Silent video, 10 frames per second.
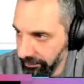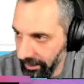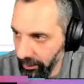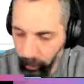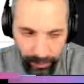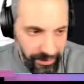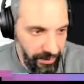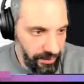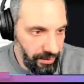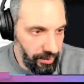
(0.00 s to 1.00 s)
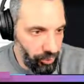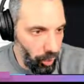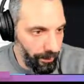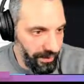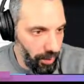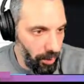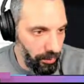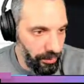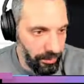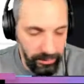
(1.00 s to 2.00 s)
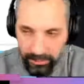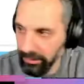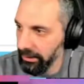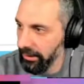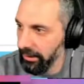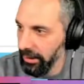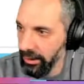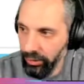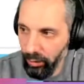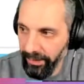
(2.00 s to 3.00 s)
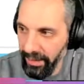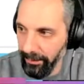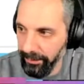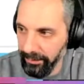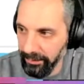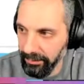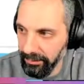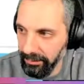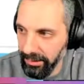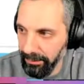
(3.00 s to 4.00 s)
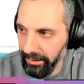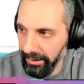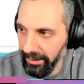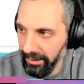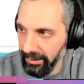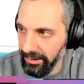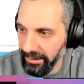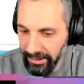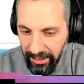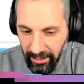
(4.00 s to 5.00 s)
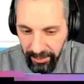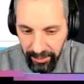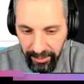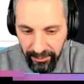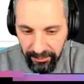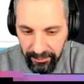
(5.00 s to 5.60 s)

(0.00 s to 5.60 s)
which is show me the code. Show me the app. It's building, it's thinking about it.